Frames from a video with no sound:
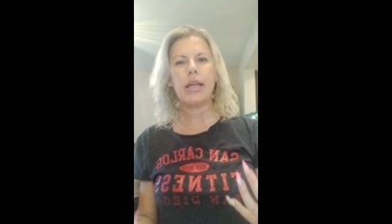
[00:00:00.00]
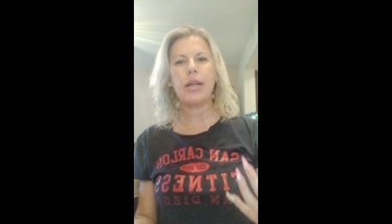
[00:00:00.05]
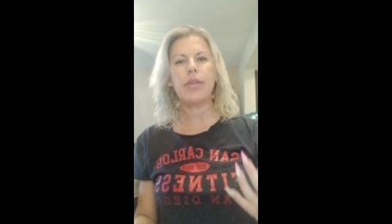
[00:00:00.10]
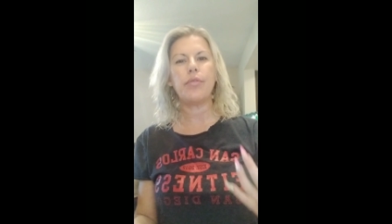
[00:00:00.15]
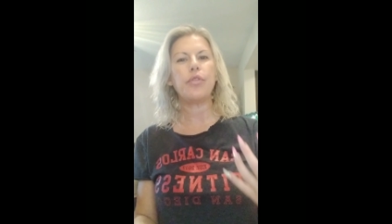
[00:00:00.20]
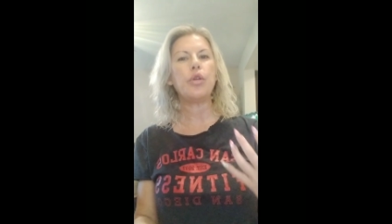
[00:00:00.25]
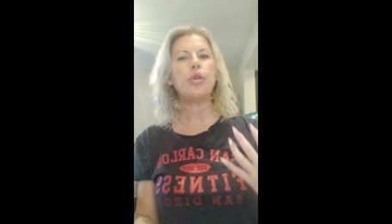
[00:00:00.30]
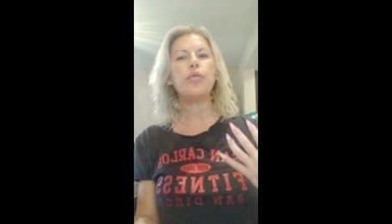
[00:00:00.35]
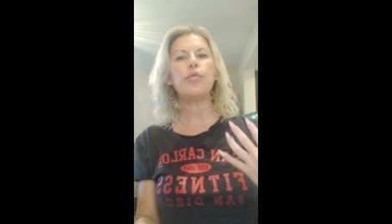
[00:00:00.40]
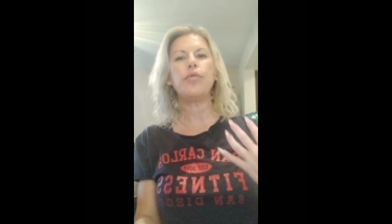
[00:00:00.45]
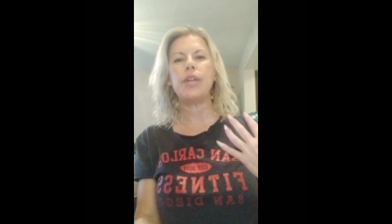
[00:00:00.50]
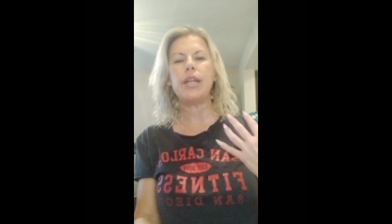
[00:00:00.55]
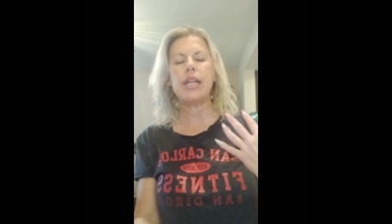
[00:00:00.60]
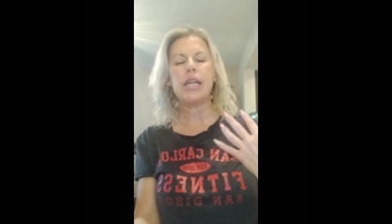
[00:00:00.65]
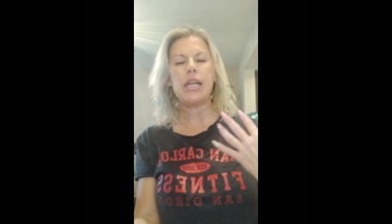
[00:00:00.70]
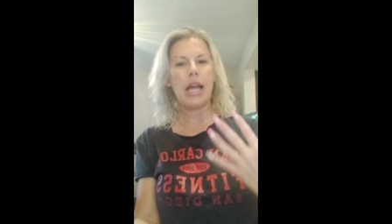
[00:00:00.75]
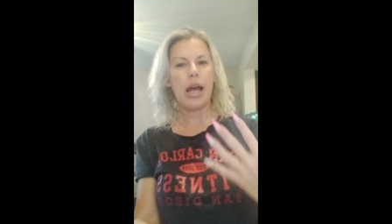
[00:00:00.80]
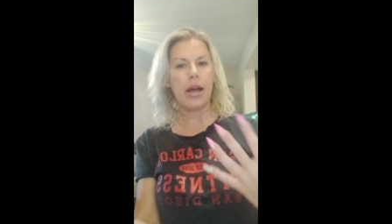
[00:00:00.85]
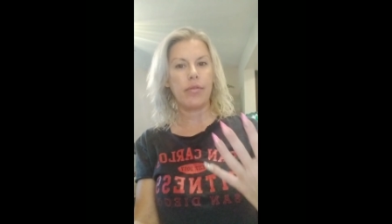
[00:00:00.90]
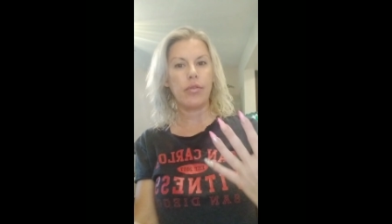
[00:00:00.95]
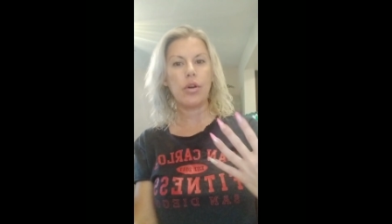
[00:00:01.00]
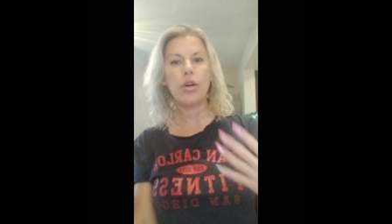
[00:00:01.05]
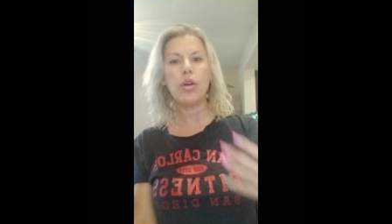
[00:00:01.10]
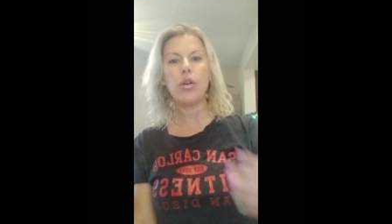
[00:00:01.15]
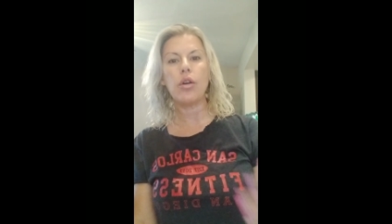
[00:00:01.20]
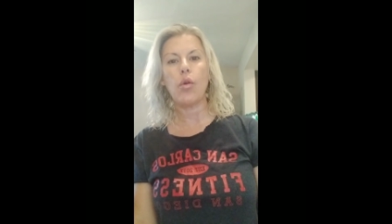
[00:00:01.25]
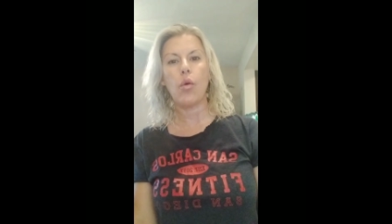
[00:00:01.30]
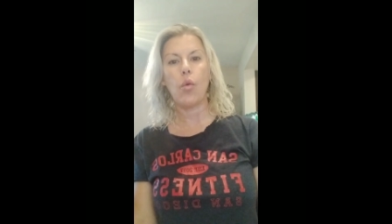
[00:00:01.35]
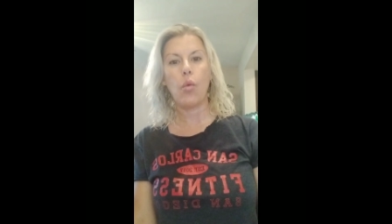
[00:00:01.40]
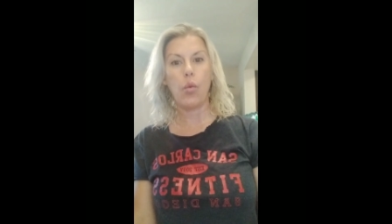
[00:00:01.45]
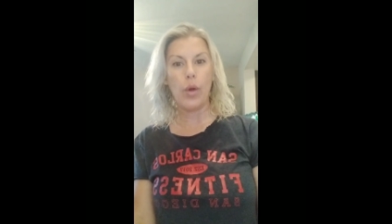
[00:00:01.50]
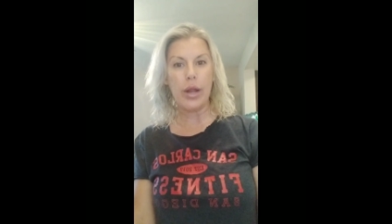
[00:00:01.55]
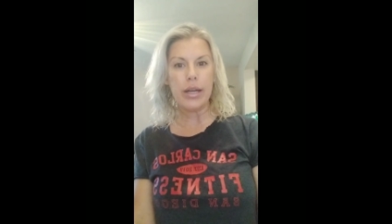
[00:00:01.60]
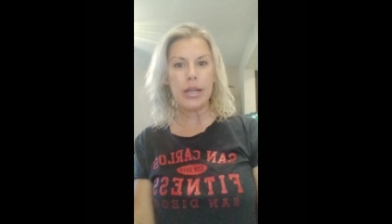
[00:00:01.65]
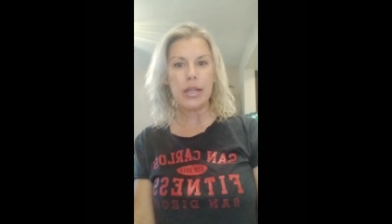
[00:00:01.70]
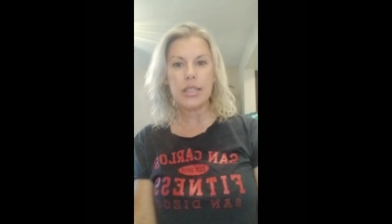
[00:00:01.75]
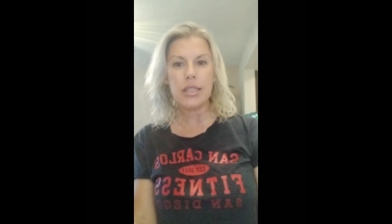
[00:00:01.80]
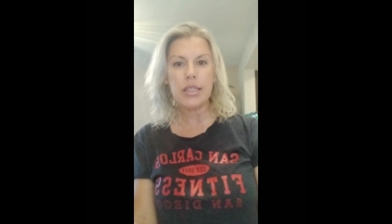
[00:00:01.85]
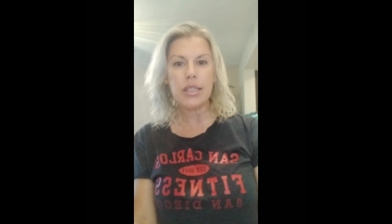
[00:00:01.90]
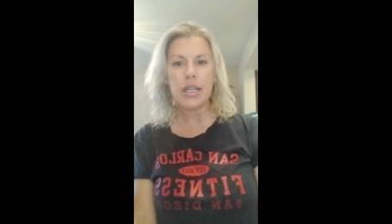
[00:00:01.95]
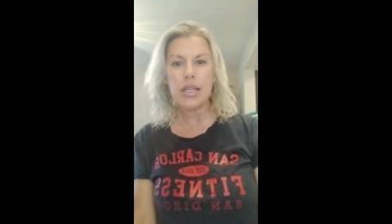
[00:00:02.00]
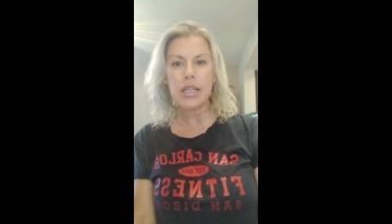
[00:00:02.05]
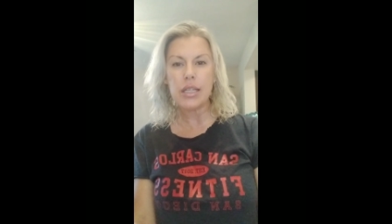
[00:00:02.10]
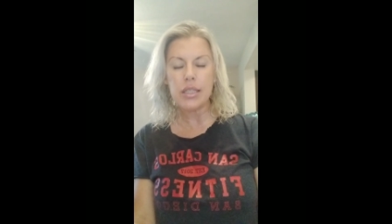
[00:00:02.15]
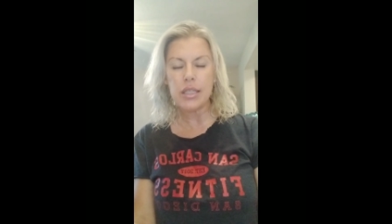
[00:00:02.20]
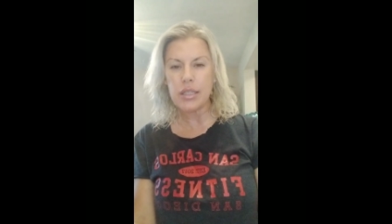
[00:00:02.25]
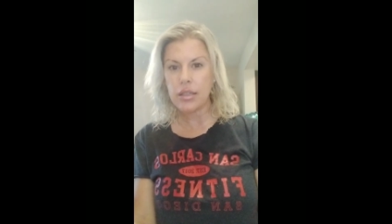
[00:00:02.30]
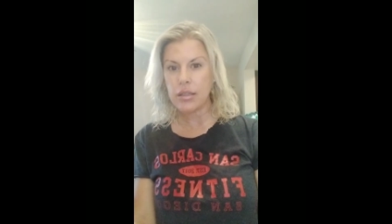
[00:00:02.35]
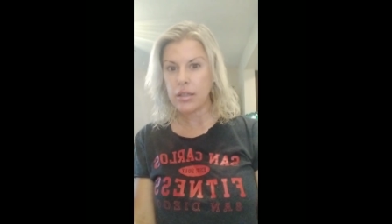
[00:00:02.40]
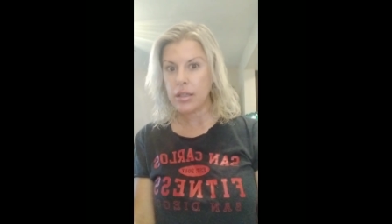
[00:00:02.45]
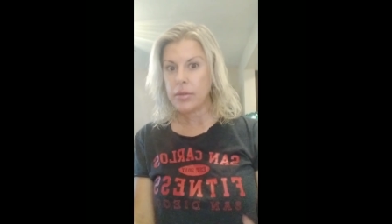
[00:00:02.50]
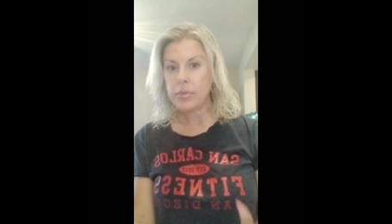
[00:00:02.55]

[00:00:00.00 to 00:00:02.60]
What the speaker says: If you've never witnessed it,